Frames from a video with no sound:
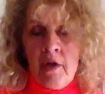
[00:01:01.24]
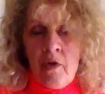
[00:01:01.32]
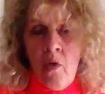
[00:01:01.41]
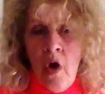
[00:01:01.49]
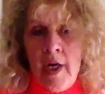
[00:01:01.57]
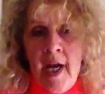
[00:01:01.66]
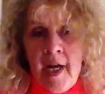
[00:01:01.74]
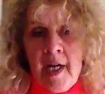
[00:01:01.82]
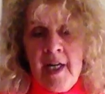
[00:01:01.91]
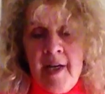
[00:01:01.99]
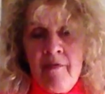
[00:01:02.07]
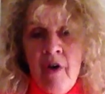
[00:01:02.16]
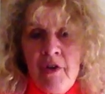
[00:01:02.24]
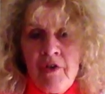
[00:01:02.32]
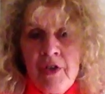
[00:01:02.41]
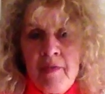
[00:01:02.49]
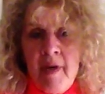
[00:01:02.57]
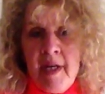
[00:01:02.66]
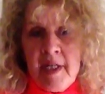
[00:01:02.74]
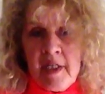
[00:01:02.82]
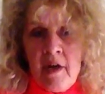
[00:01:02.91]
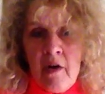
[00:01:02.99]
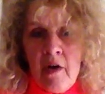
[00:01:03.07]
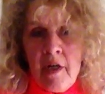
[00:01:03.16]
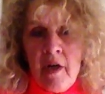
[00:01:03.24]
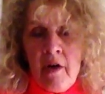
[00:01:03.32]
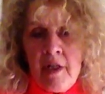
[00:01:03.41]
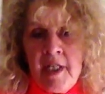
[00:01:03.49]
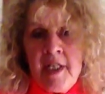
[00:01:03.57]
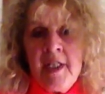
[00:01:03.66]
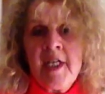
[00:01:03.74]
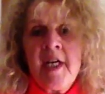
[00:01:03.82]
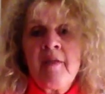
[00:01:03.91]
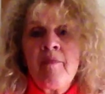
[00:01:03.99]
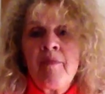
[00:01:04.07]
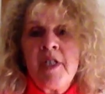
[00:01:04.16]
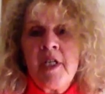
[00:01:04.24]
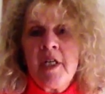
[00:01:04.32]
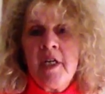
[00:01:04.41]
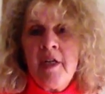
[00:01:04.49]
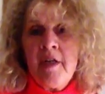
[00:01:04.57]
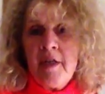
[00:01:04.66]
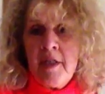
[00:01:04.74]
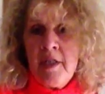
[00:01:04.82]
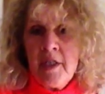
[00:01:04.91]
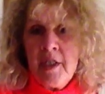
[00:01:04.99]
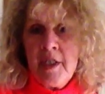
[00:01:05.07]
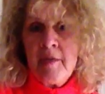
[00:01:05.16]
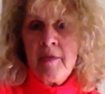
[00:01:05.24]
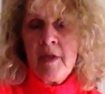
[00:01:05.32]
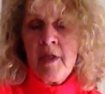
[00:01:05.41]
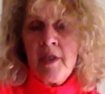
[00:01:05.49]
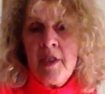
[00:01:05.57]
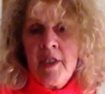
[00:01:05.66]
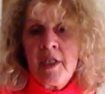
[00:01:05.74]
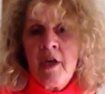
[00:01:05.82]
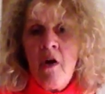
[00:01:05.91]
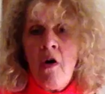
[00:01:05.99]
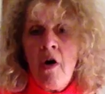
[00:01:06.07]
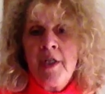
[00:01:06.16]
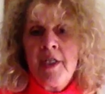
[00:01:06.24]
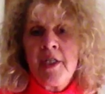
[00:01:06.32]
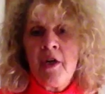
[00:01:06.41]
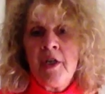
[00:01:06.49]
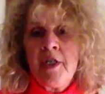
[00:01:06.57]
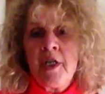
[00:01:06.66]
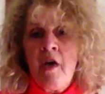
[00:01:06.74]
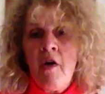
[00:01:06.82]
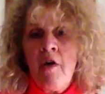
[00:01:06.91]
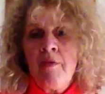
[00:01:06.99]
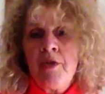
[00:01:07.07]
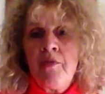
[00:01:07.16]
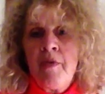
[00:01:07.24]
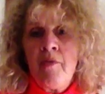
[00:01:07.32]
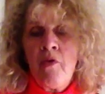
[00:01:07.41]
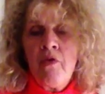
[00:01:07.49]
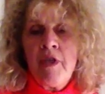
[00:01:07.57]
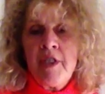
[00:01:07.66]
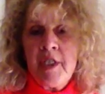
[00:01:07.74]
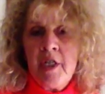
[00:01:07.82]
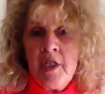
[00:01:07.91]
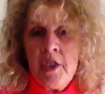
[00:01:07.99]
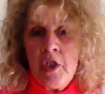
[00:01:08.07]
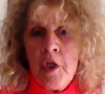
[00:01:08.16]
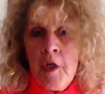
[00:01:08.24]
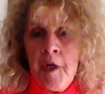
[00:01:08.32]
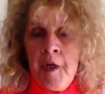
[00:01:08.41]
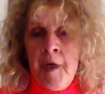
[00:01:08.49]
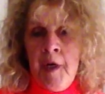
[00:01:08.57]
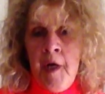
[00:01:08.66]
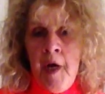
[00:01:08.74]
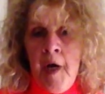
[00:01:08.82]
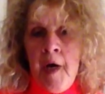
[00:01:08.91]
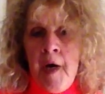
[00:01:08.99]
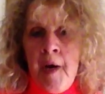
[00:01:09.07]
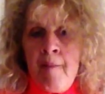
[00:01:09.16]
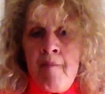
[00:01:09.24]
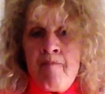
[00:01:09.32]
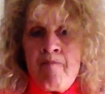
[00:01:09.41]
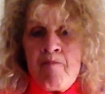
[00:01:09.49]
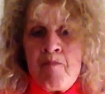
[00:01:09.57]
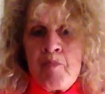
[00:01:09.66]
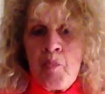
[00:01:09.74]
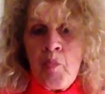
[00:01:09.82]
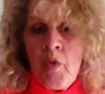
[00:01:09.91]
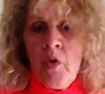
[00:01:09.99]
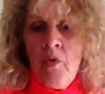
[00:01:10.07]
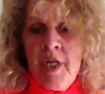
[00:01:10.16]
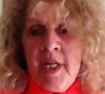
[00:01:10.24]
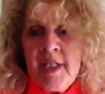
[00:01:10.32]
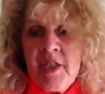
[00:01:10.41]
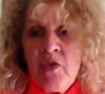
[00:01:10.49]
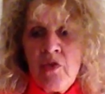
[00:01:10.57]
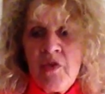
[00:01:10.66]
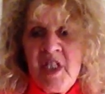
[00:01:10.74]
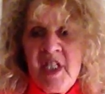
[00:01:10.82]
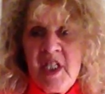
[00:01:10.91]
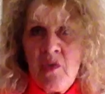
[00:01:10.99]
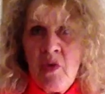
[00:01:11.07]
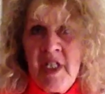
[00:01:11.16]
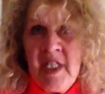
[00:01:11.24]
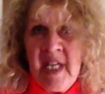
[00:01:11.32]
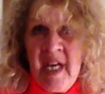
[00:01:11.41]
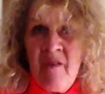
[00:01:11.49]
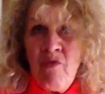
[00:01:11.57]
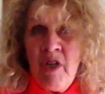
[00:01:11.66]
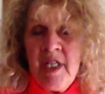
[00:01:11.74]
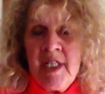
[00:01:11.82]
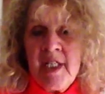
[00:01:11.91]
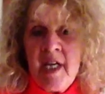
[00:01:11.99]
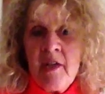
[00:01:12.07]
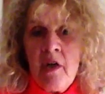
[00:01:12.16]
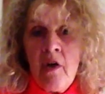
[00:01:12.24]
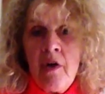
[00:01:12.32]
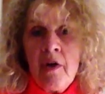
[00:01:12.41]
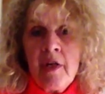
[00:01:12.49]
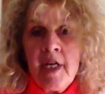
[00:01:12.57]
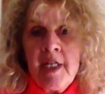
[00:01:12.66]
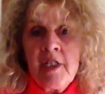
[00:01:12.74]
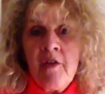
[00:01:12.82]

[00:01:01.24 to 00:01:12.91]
Quite luckily, in retrospect, I didn't take particularly to this guy and decided to go home and do a bit more research. We're now sort of 6 weeks, 8 weeks down the line, I guess.